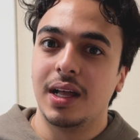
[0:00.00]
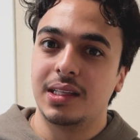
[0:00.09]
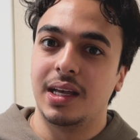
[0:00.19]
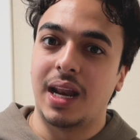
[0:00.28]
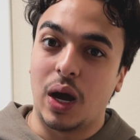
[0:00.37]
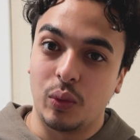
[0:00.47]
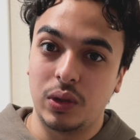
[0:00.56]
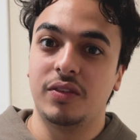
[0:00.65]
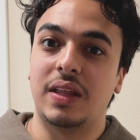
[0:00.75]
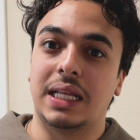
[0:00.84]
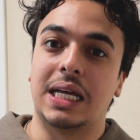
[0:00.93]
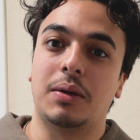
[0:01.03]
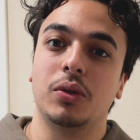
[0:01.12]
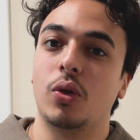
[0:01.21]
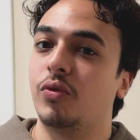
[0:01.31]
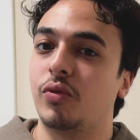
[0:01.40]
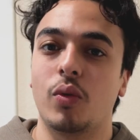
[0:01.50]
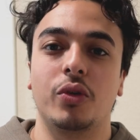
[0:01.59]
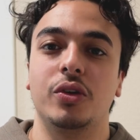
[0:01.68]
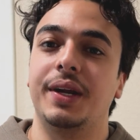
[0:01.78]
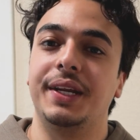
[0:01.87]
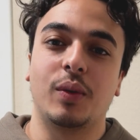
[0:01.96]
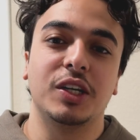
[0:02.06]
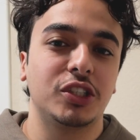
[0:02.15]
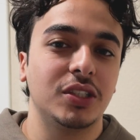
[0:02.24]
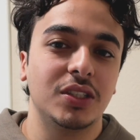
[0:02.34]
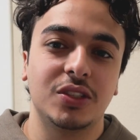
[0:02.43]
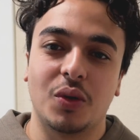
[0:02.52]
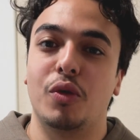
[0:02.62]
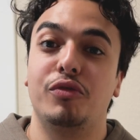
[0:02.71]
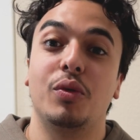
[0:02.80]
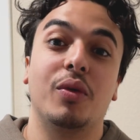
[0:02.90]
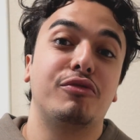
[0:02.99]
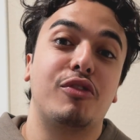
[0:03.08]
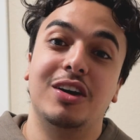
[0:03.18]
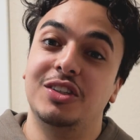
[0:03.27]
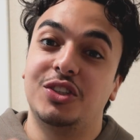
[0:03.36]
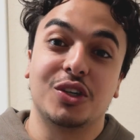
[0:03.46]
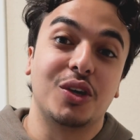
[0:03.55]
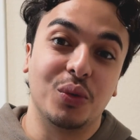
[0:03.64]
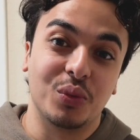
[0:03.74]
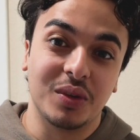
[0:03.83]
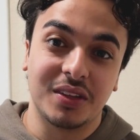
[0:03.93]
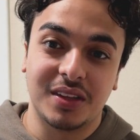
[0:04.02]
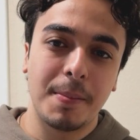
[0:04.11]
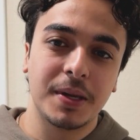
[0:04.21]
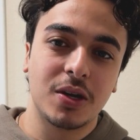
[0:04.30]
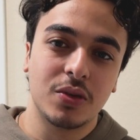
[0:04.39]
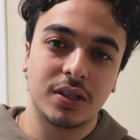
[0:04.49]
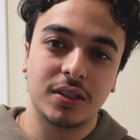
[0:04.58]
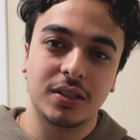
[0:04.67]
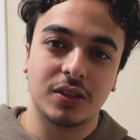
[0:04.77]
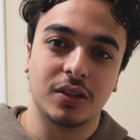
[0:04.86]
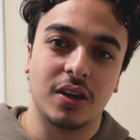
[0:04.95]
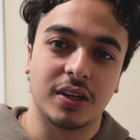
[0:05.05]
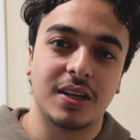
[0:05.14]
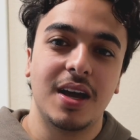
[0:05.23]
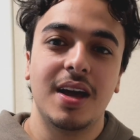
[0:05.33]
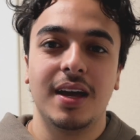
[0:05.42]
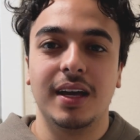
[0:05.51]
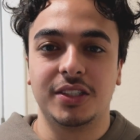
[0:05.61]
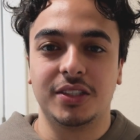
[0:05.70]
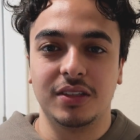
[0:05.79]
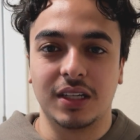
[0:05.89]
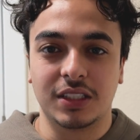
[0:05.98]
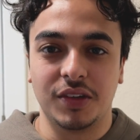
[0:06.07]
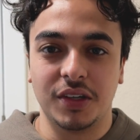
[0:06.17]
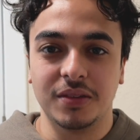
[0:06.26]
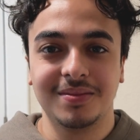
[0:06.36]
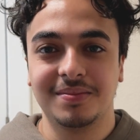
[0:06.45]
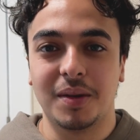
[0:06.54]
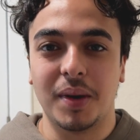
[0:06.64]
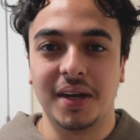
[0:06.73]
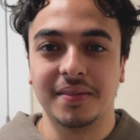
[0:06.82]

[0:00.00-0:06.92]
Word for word: then I will leave that down below for, you know, any questions or if you want friends to code with. Happy coding, good luck, and I'll see you in the next video. Bye-bye.